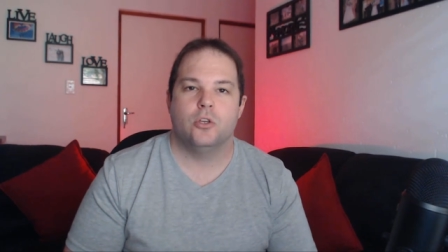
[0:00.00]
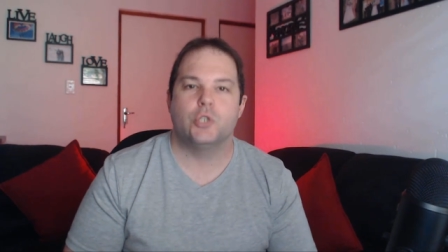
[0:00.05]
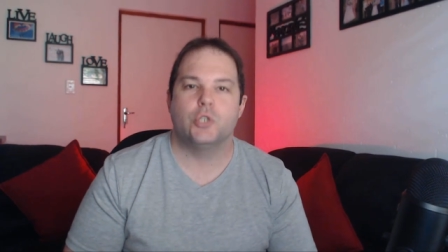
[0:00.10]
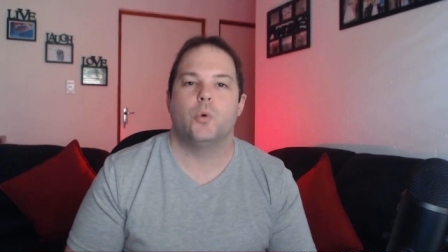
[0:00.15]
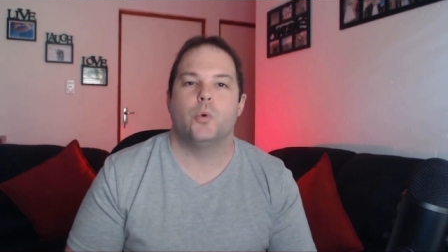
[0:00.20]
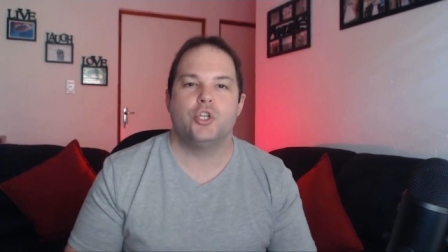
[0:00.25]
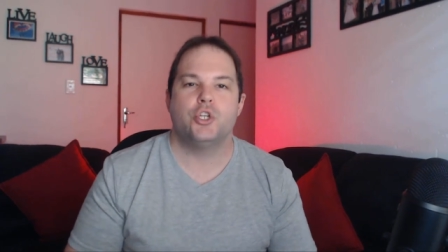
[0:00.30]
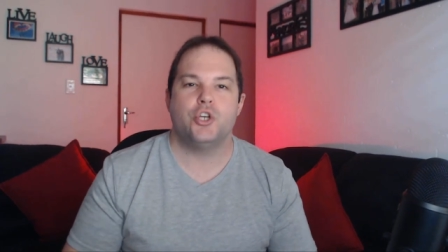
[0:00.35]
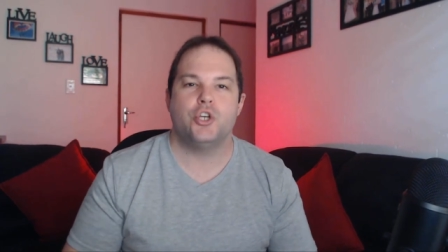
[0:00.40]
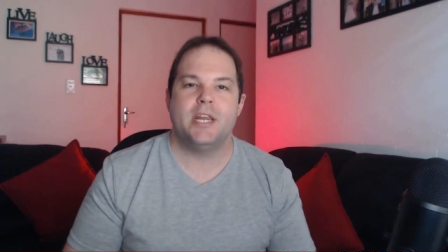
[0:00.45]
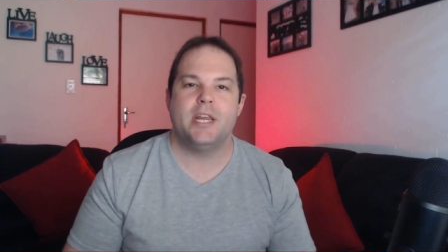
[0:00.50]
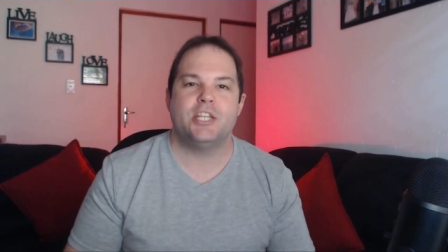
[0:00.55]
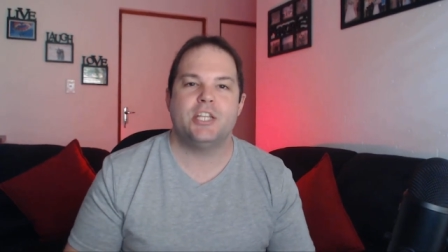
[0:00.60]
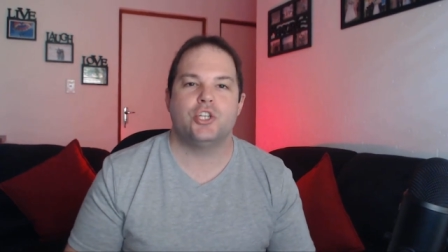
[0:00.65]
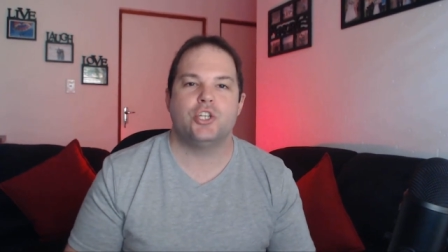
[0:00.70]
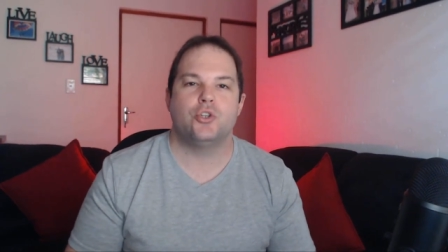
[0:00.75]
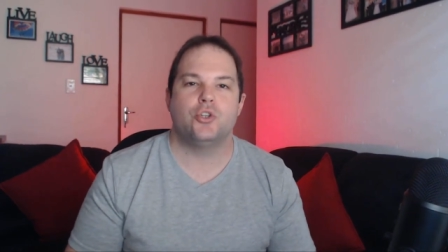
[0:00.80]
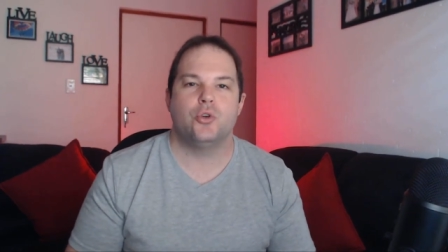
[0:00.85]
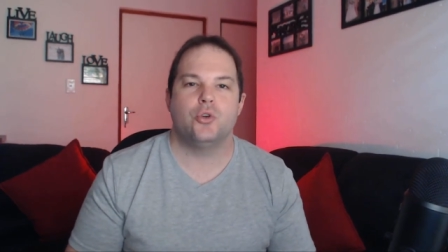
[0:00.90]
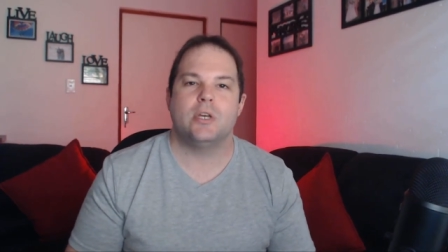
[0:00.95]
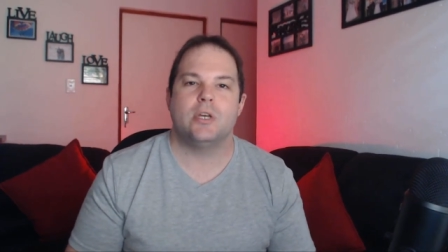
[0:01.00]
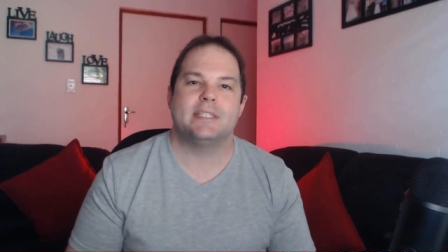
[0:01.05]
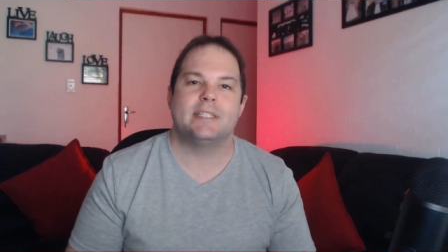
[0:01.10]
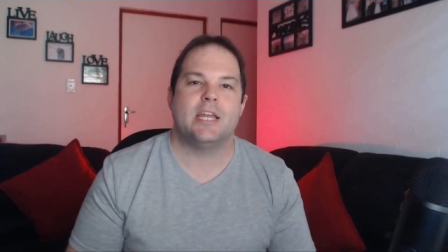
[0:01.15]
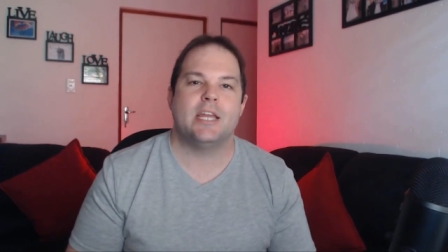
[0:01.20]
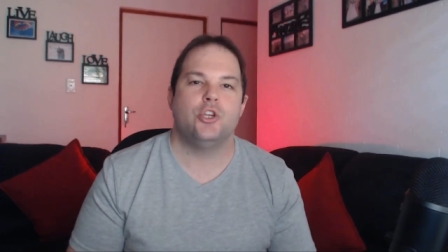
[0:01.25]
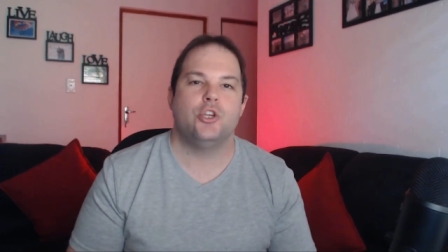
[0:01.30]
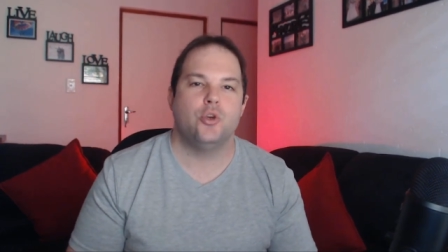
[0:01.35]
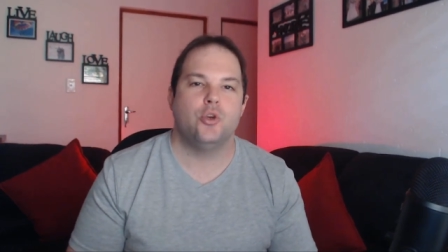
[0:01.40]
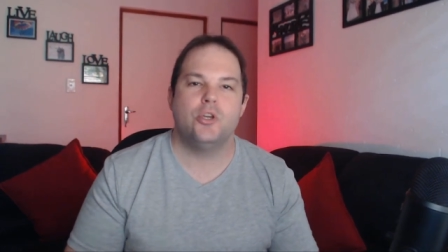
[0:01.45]
So what you need to do is
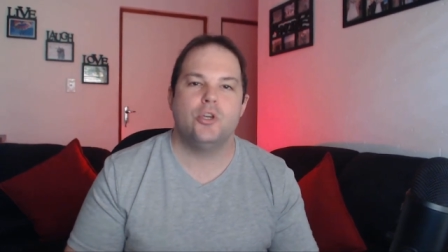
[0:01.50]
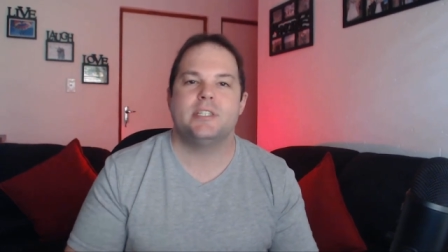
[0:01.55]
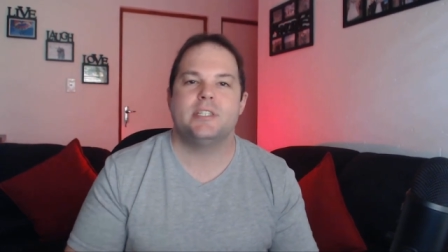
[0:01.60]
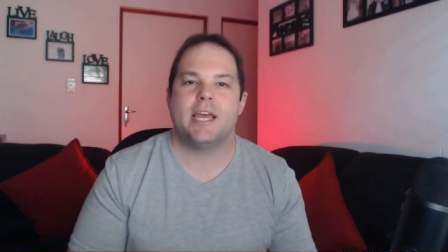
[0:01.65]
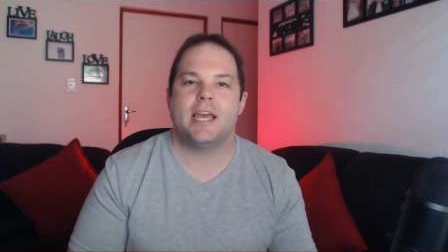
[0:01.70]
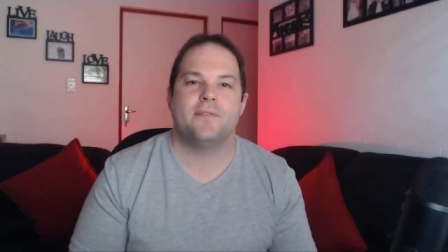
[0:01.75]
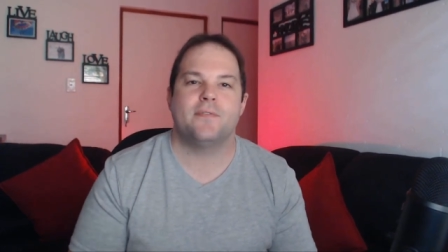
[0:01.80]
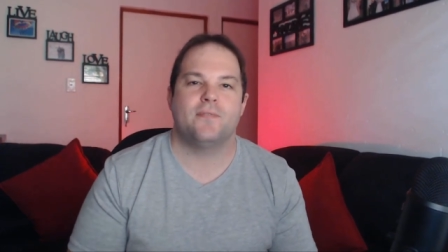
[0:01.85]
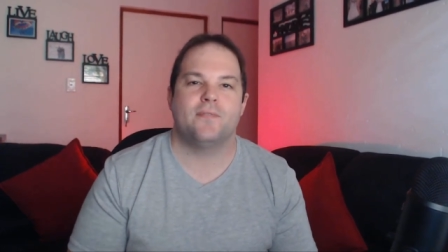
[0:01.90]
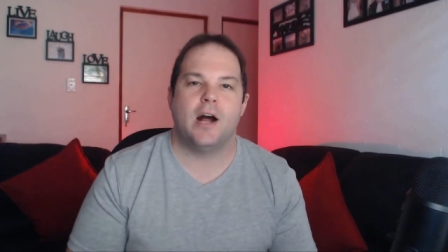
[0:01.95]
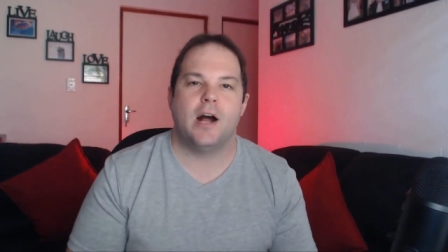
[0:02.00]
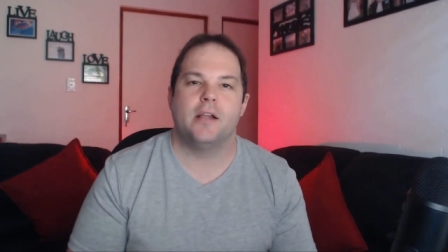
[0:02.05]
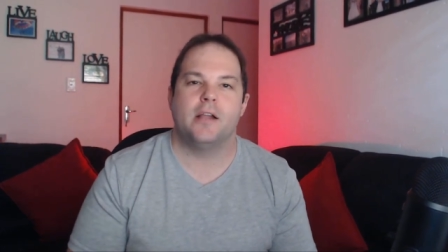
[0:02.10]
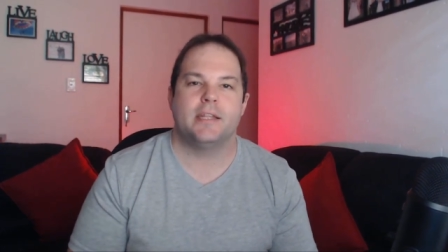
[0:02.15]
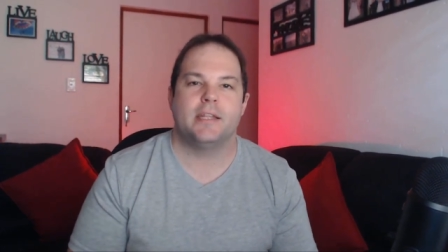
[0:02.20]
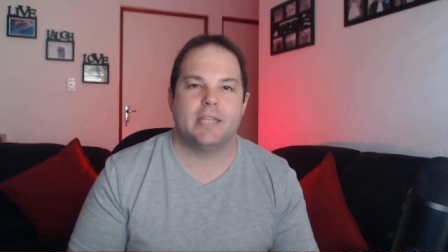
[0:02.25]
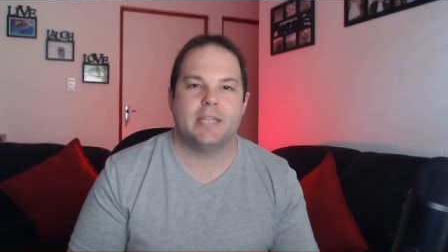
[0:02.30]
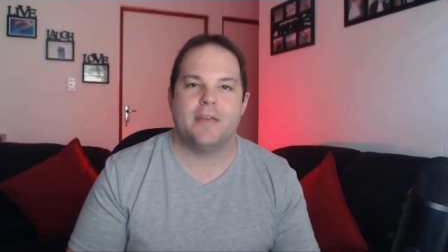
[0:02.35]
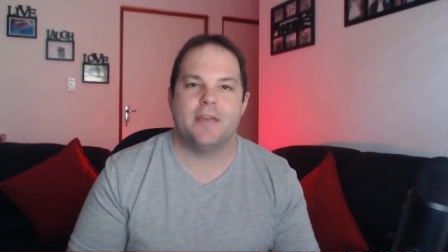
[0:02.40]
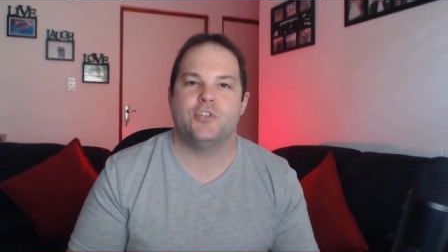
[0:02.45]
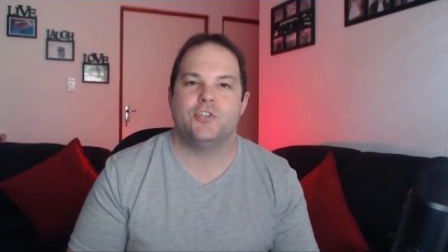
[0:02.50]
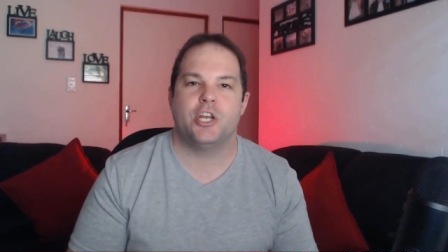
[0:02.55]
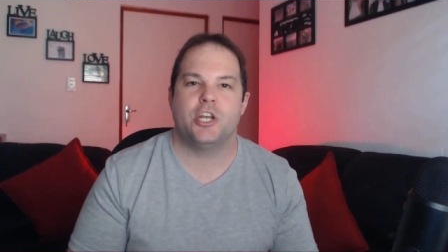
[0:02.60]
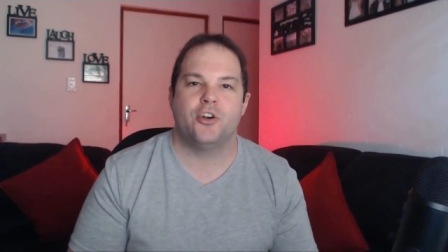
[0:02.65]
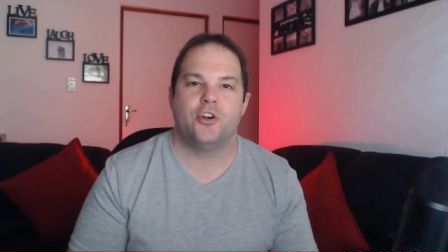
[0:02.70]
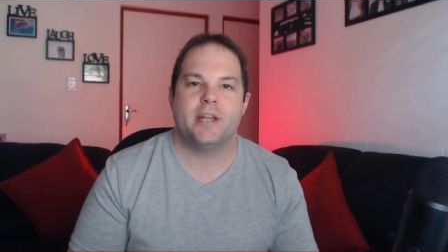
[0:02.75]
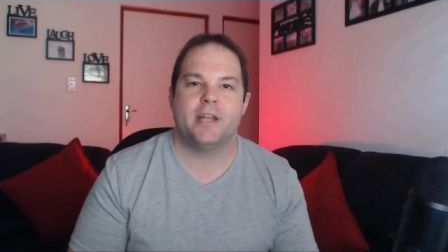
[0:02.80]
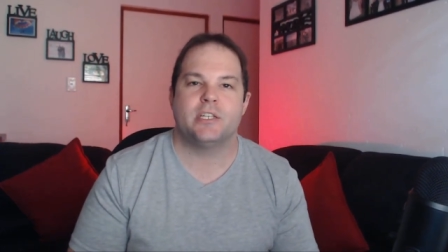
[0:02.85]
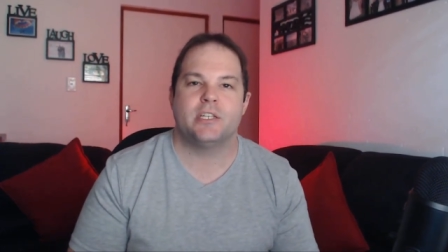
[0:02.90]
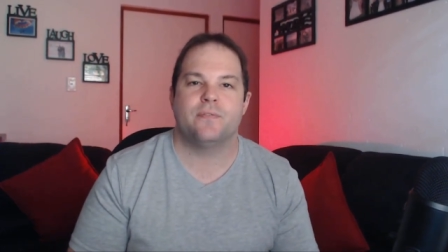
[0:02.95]
then use that file that they've
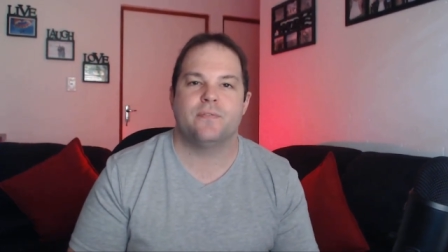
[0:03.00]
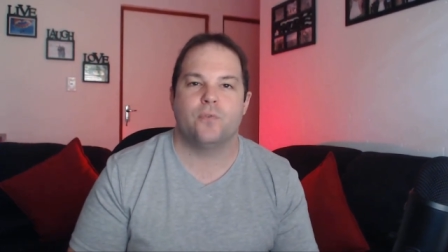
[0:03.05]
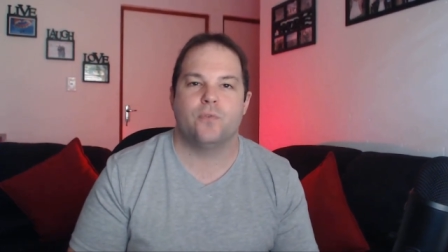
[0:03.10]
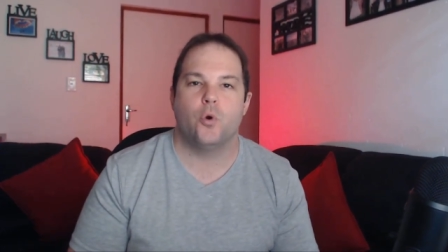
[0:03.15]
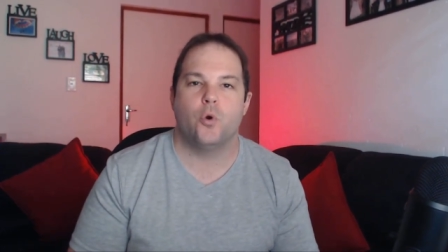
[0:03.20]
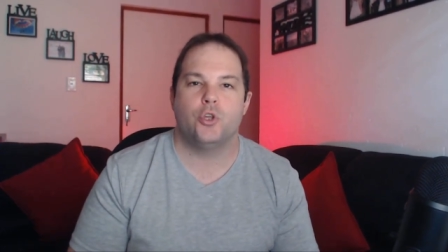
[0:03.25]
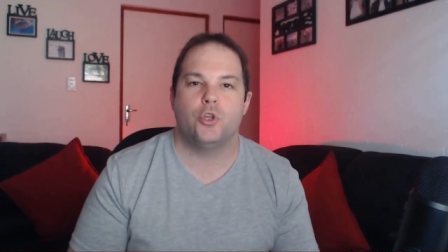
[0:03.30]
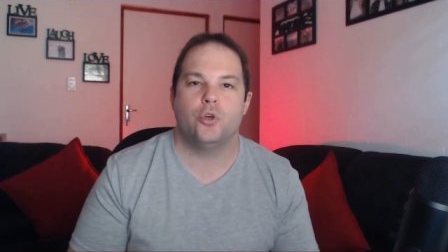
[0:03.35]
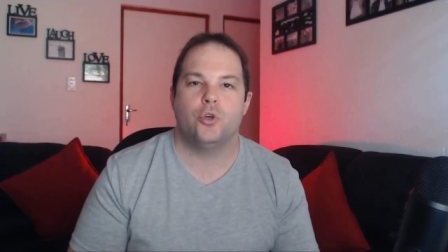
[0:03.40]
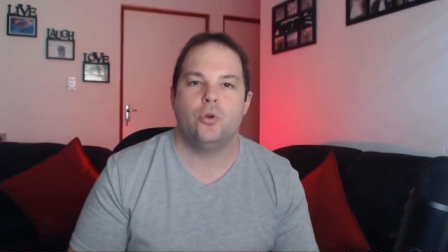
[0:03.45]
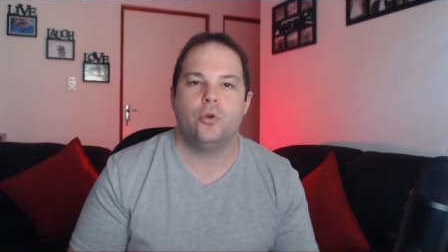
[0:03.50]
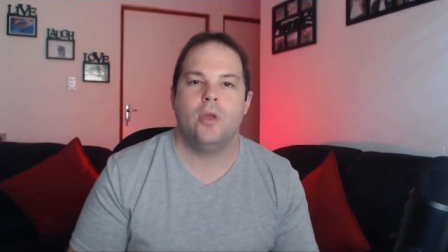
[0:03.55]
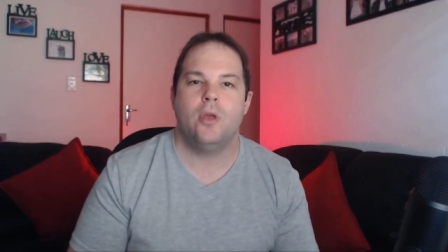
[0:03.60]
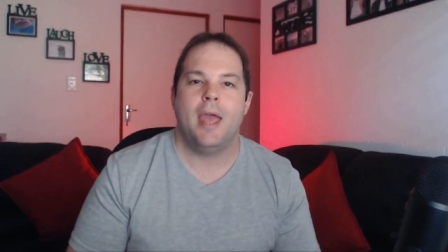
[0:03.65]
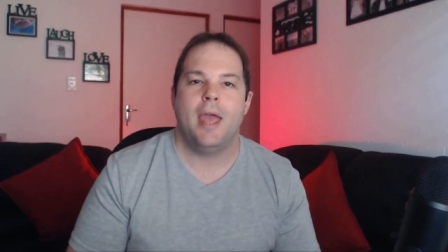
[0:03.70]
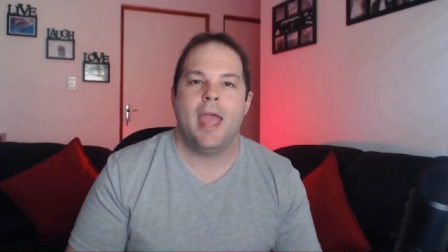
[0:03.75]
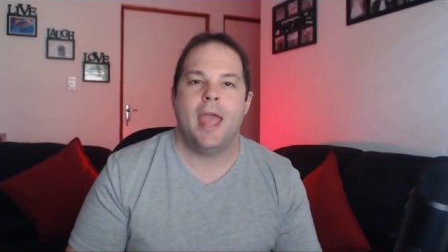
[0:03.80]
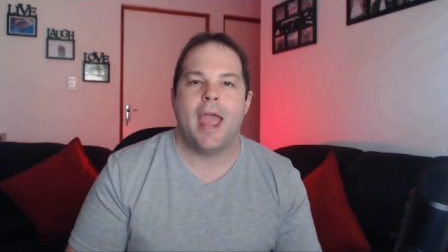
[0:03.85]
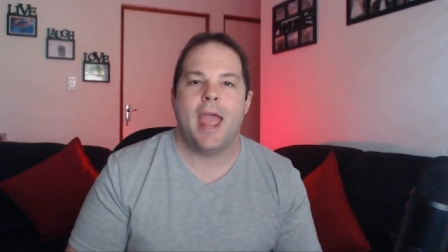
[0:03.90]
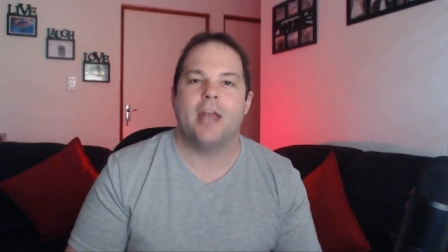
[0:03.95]
generated for you